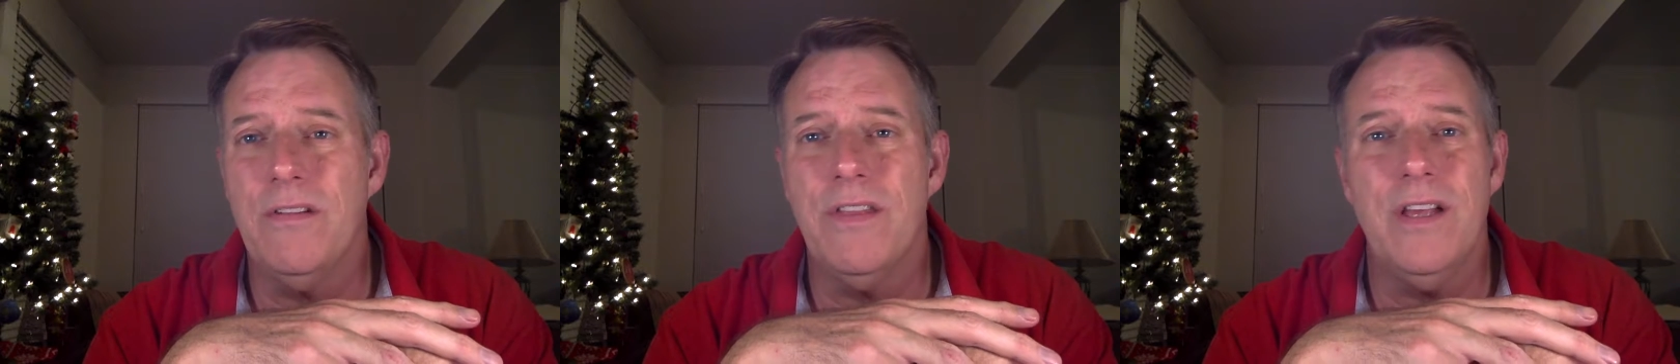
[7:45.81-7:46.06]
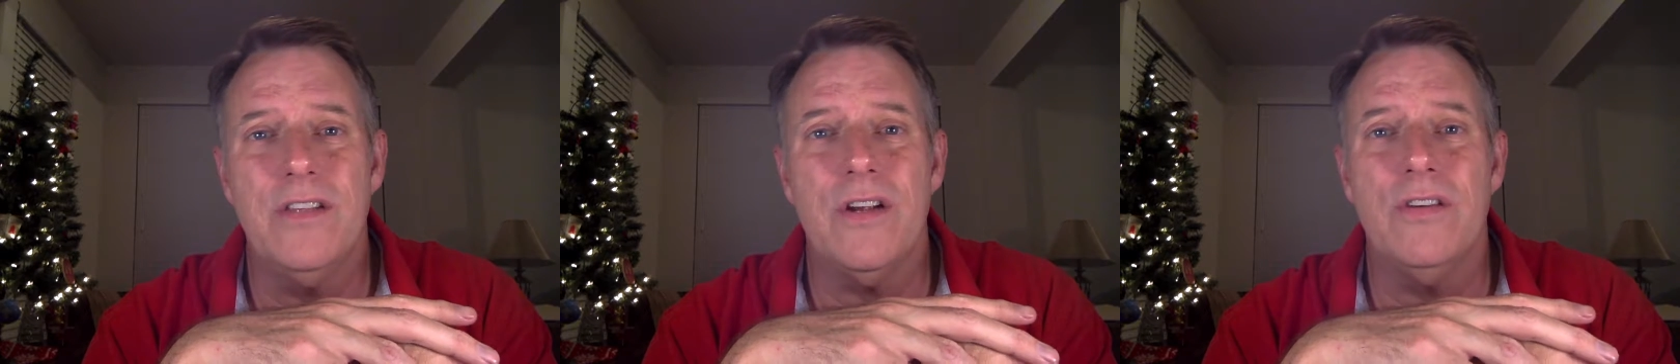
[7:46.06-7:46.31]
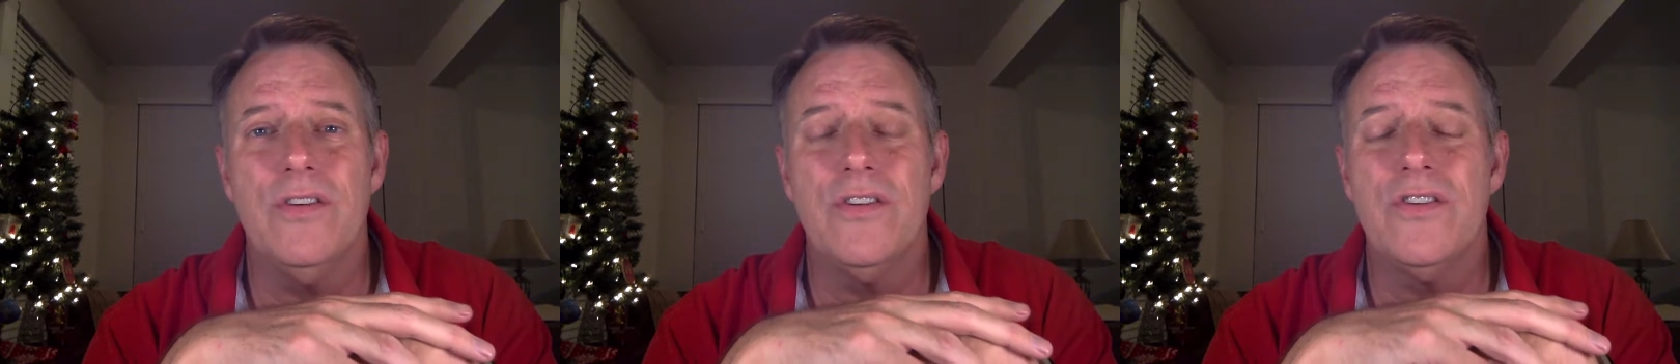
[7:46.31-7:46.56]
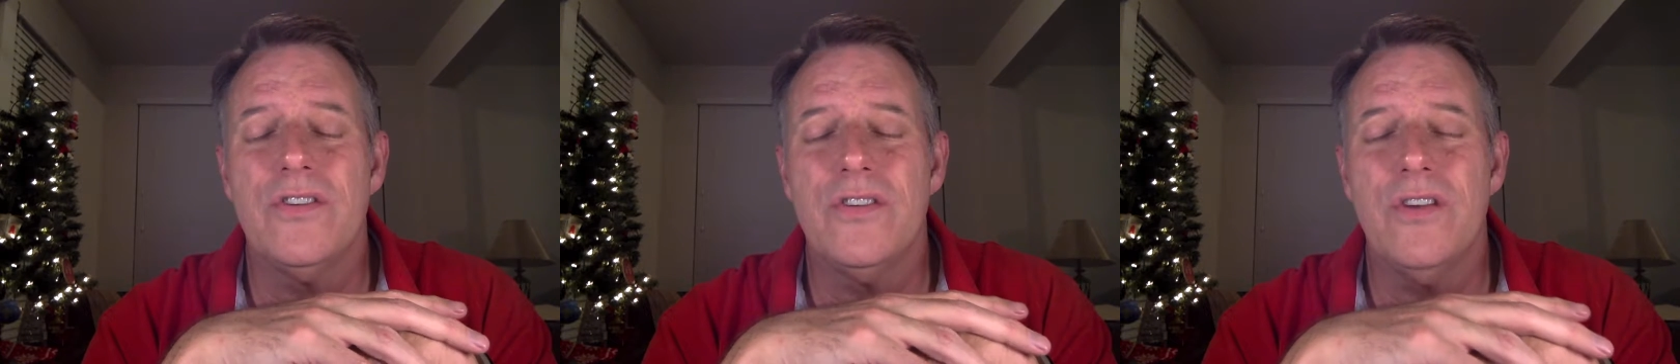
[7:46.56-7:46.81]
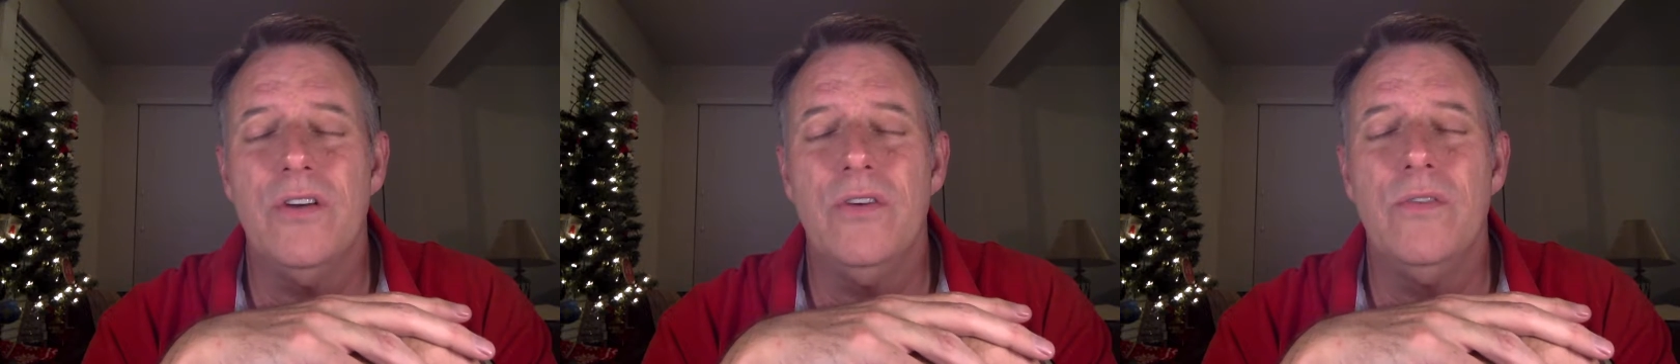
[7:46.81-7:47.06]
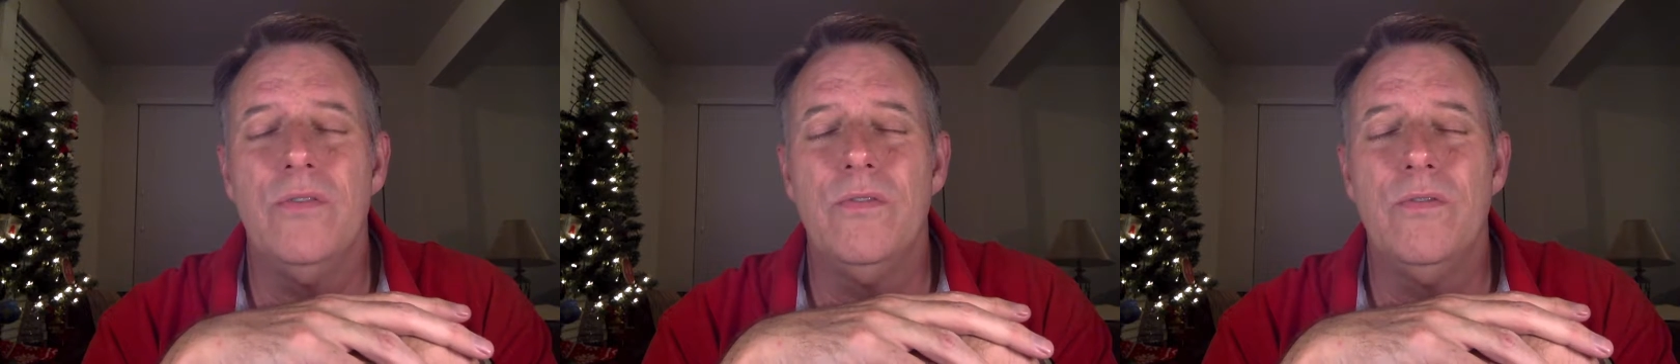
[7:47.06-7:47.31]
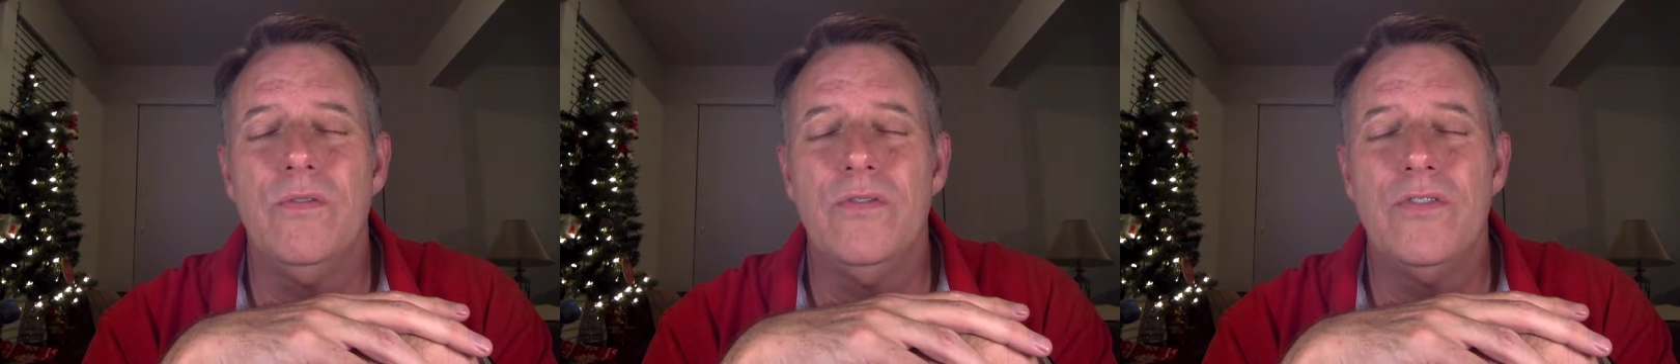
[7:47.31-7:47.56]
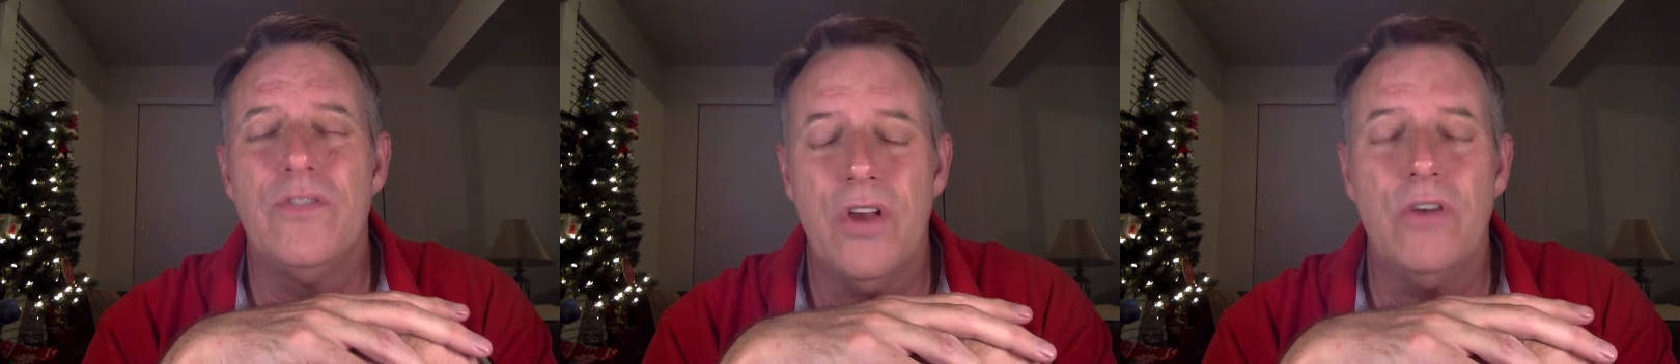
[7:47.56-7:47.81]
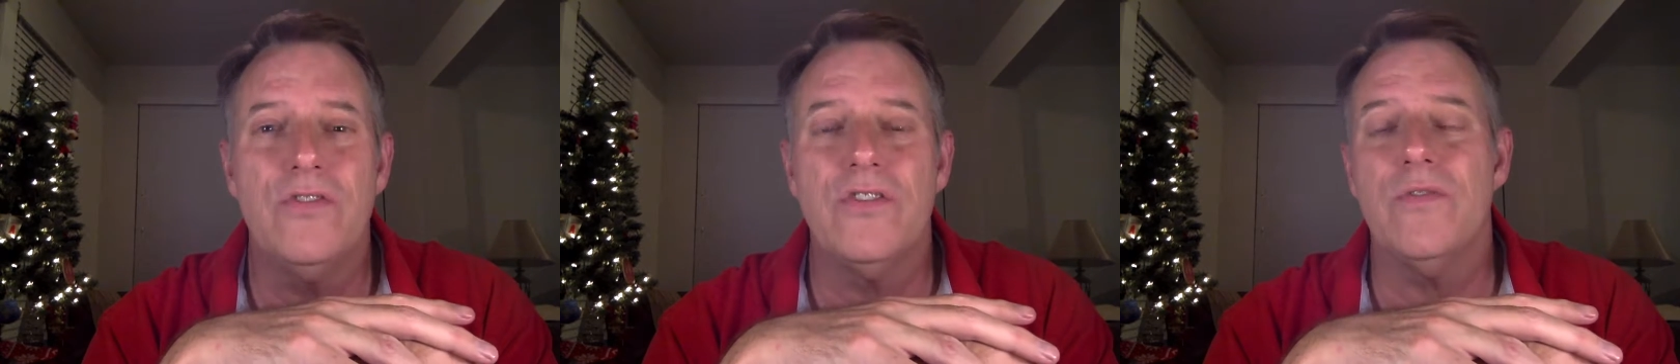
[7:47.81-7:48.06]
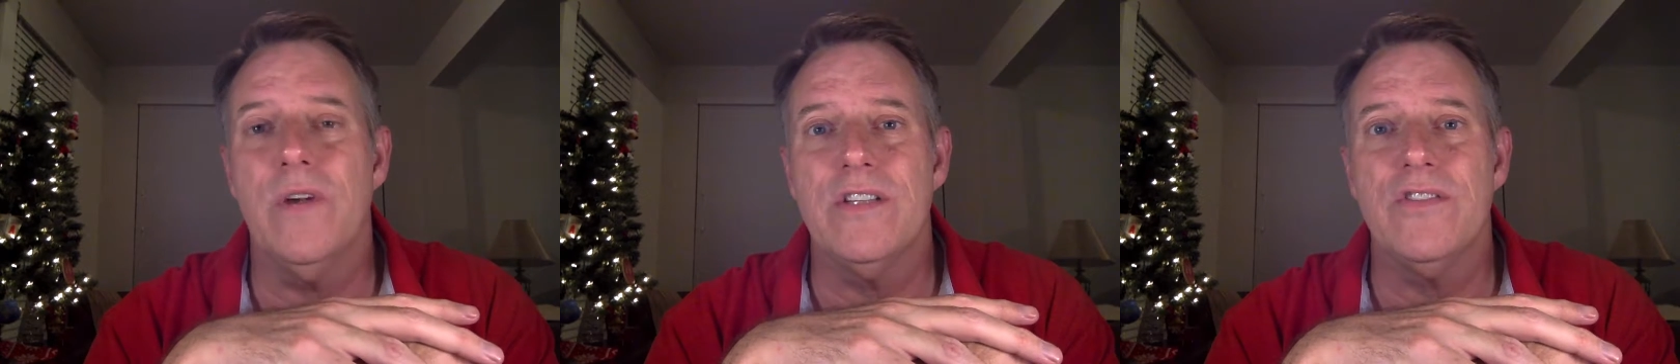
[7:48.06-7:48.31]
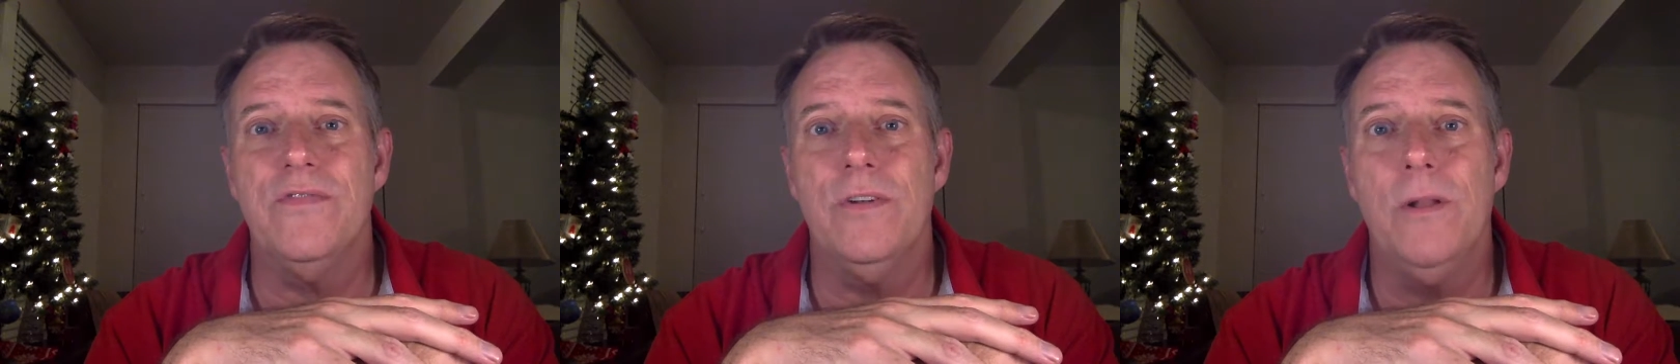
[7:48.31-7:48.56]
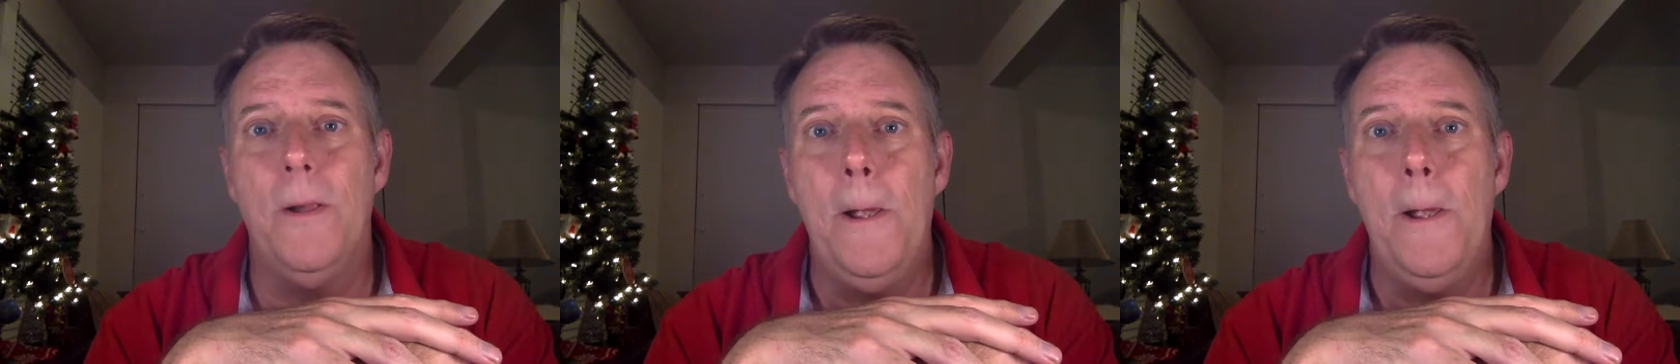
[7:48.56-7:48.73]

things are just so stressful,